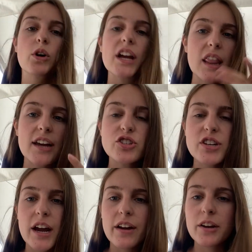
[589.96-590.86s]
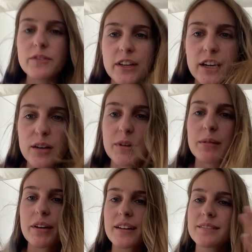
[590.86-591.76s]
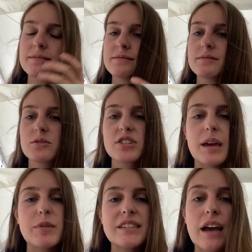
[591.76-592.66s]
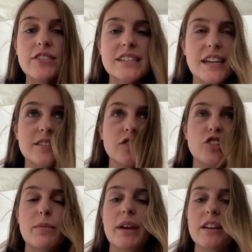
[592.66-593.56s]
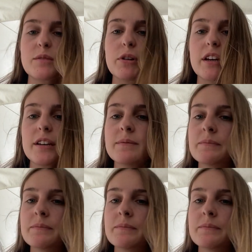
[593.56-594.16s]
We're at lunch now. I don't come here. hear me, but just came to Seven Saints in Champaign. It's pretty good.